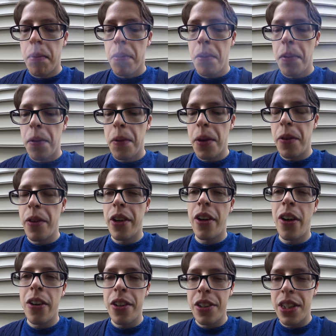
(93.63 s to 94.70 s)
But
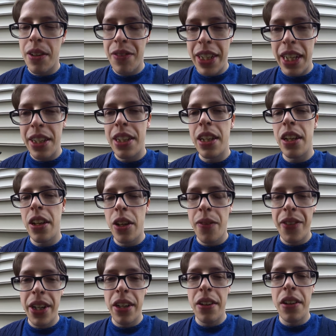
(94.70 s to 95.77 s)
regardless, I'm tasting a little bit
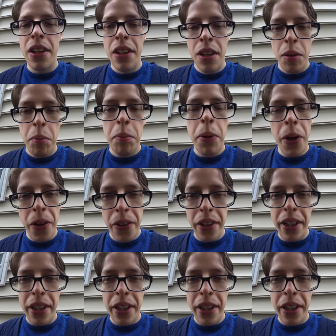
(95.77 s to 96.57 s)
of Burley.